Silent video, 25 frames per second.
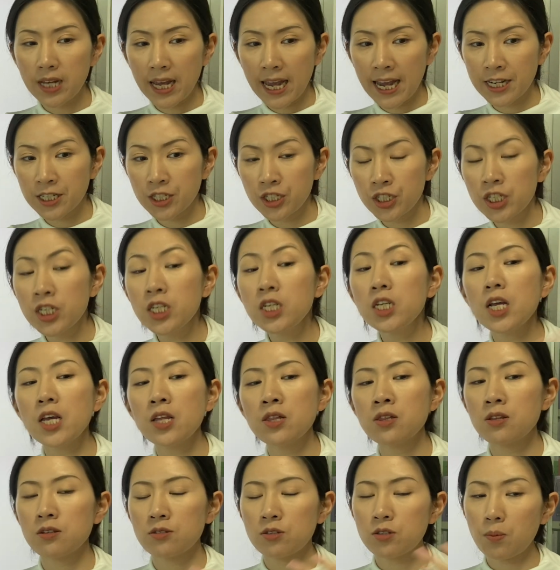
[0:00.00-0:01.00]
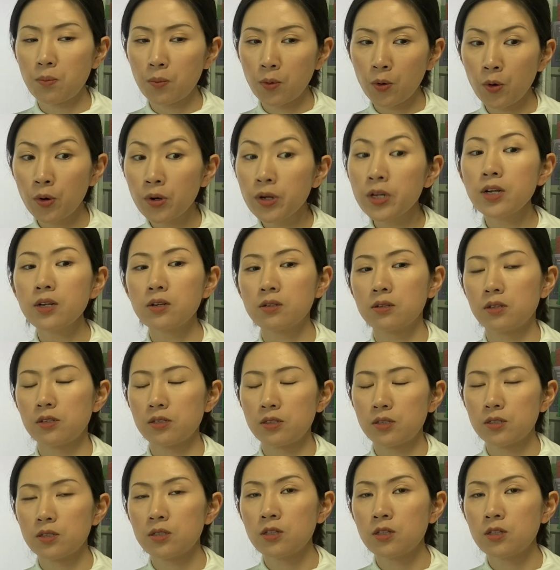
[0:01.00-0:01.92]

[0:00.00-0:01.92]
action in the subordinate clause.